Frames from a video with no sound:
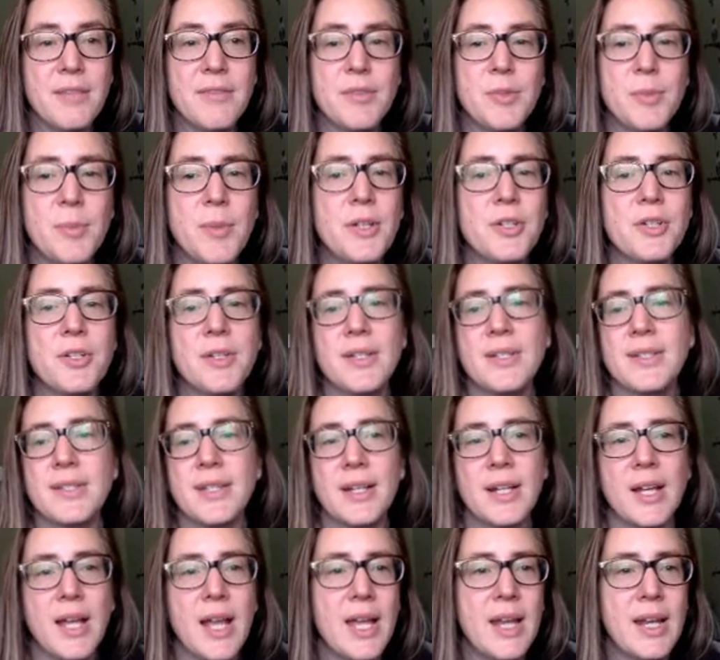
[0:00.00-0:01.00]
species, there
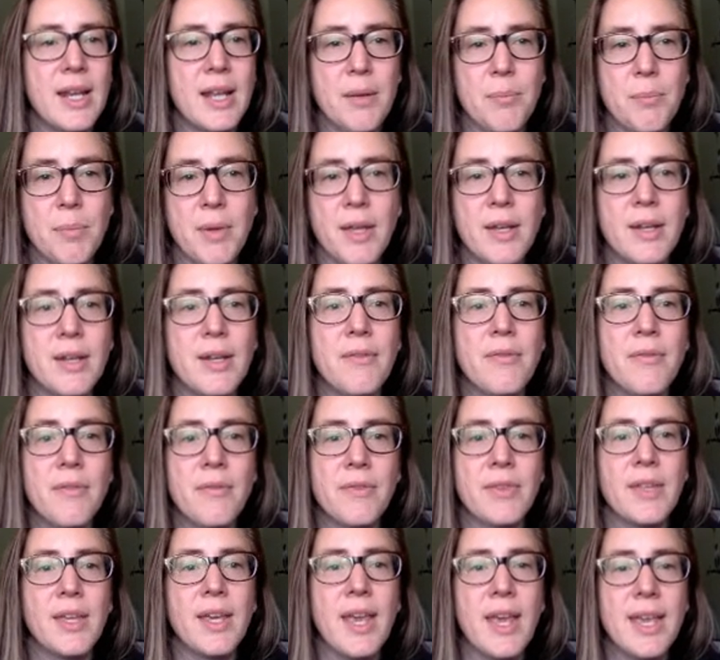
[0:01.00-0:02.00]
cannot be enough of
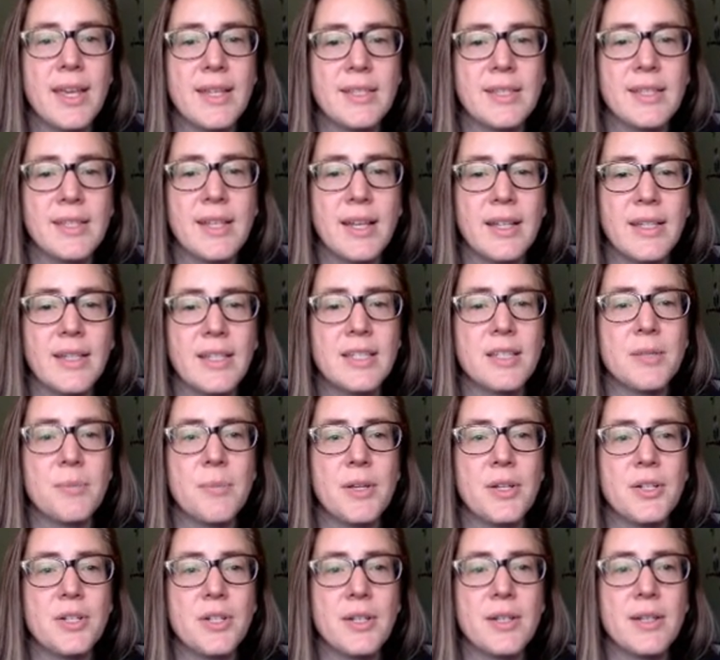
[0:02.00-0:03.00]
the K selected
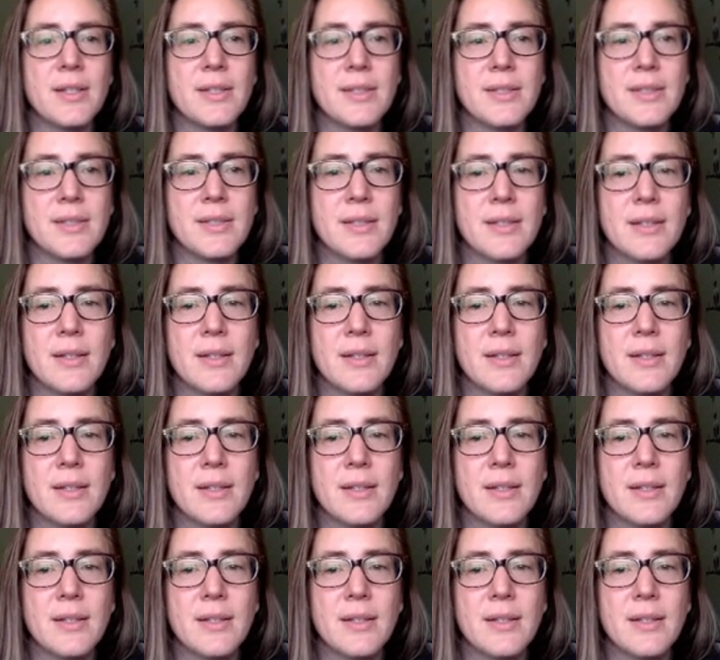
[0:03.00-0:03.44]
species.